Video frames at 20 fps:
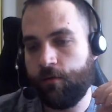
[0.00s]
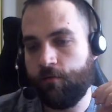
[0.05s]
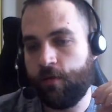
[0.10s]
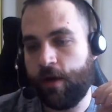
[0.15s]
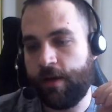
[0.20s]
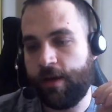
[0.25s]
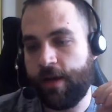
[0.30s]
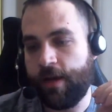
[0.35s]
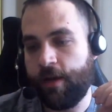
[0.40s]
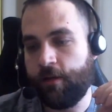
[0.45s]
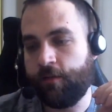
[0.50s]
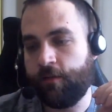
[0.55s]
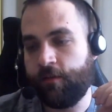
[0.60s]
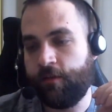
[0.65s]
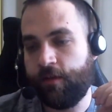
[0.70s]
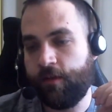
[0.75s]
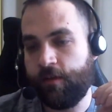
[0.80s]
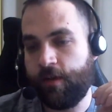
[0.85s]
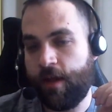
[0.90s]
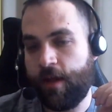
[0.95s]
right now
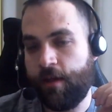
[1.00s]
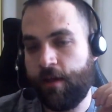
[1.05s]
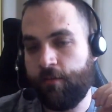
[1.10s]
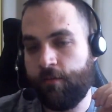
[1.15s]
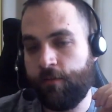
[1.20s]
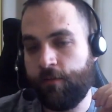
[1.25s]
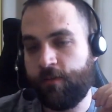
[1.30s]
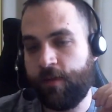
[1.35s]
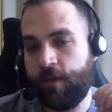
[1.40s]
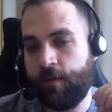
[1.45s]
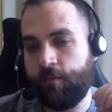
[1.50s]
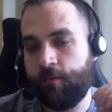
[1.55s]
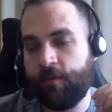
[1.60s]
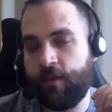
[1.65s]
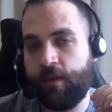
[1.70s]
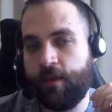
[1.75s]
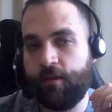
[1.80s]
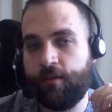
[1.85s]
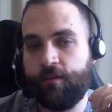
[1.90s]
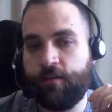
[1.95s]
doesn't have the same
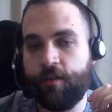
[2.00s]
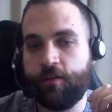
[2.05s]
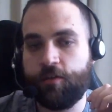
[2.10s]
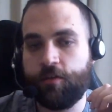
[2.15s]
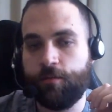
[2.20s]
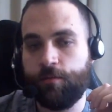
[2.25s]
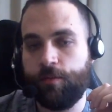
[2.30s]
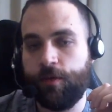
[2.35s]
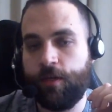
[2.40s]
data as station